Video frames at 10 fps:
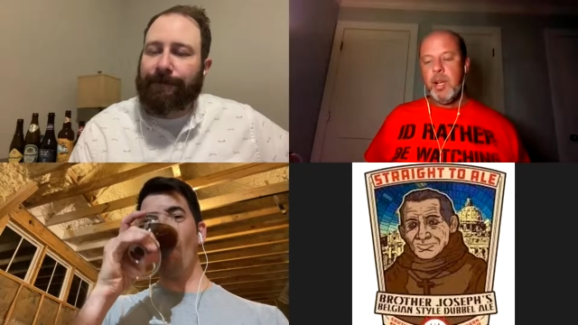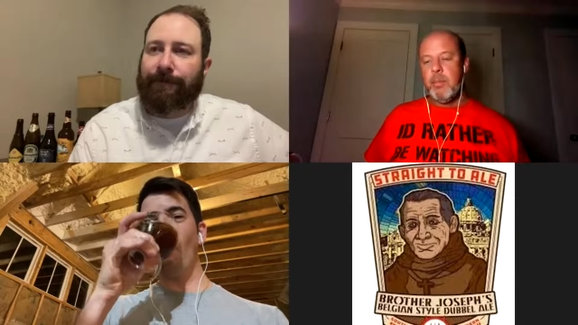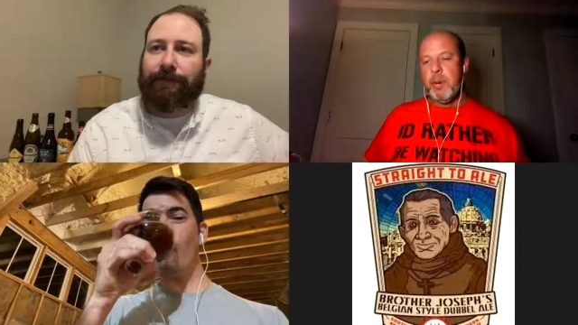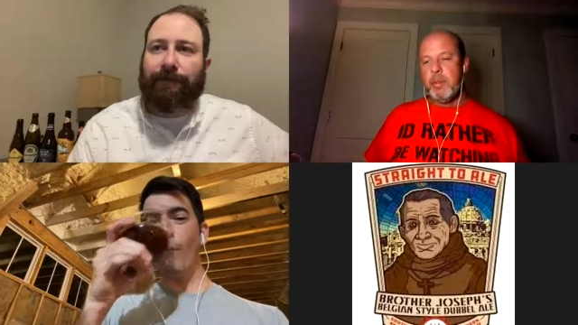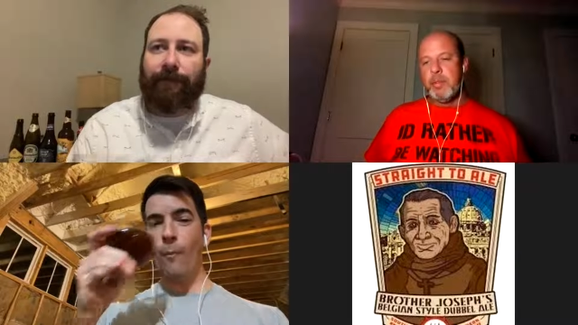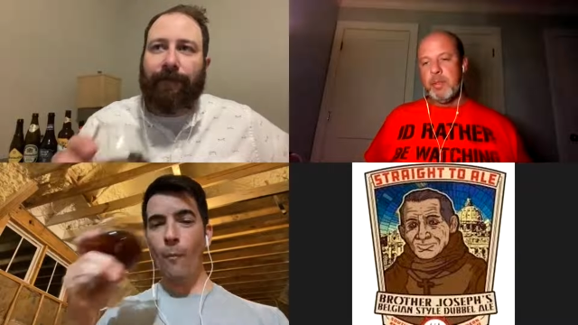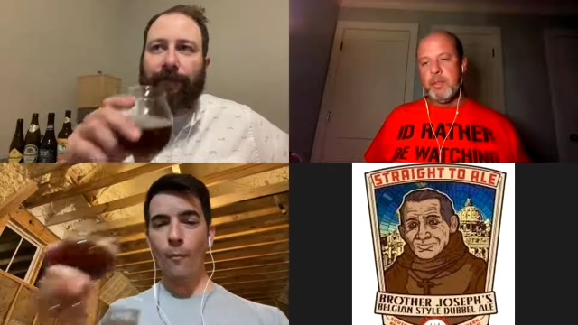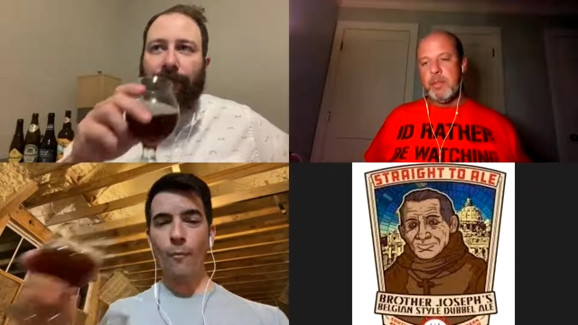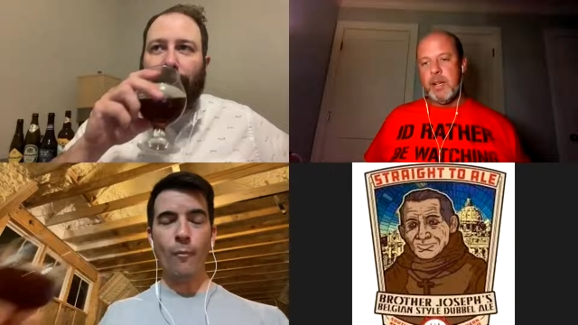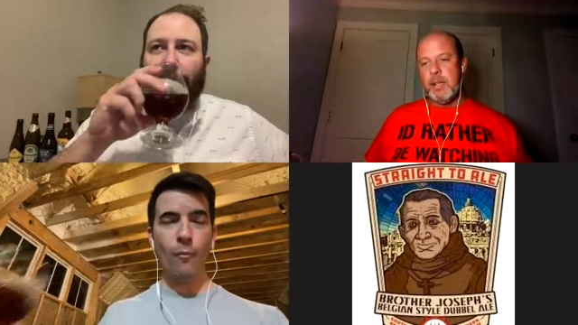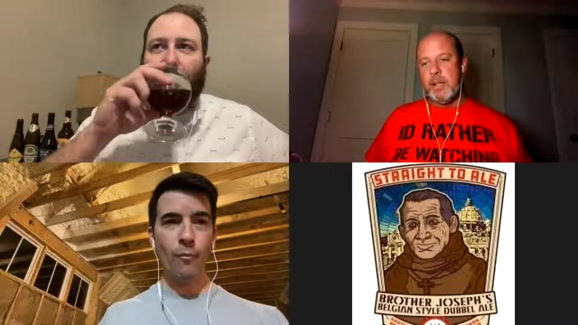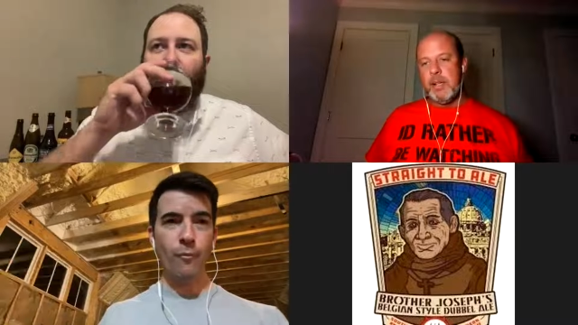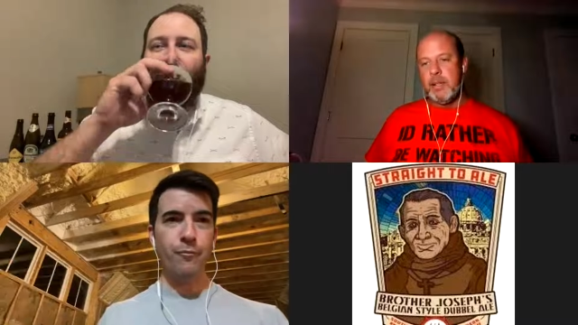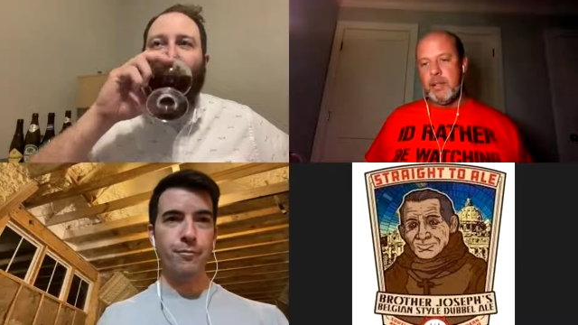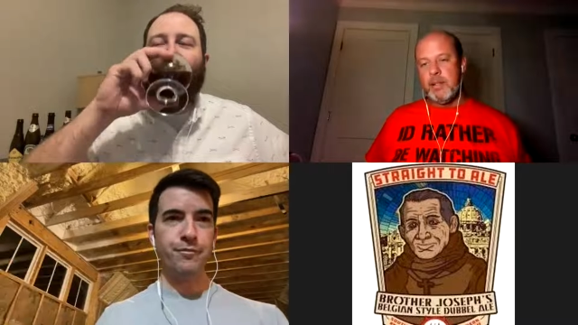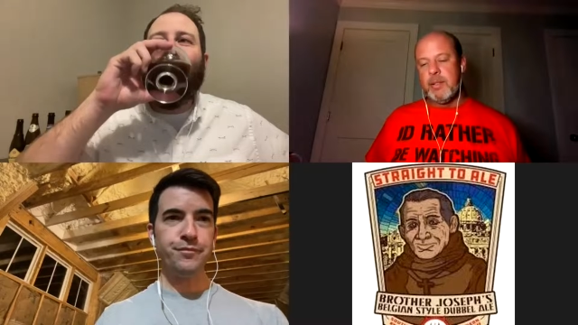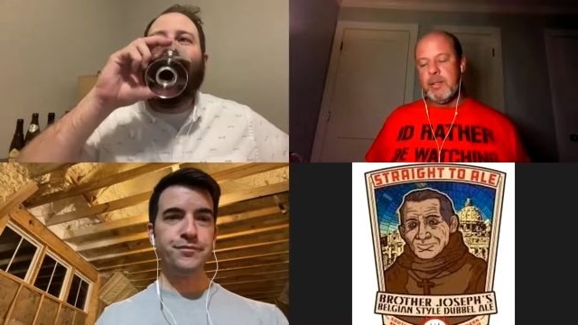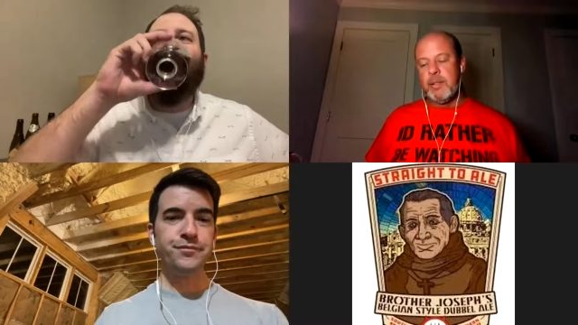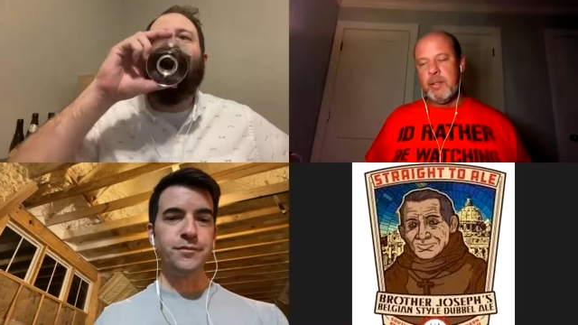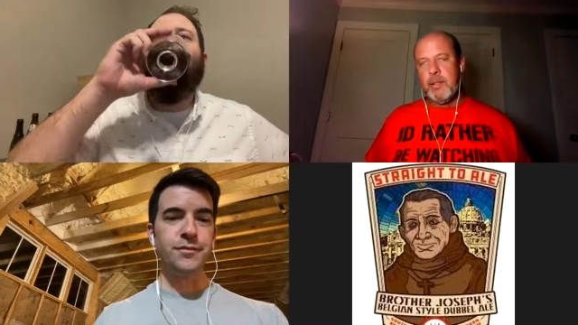Speaker 1: Most of Straight to
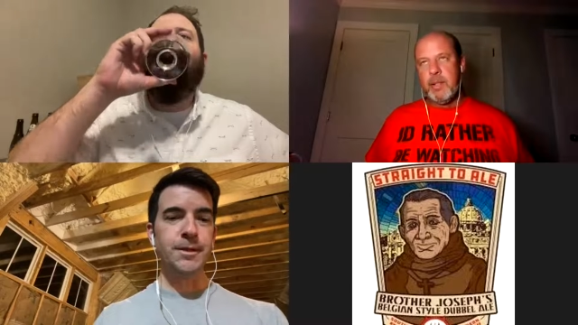Ale's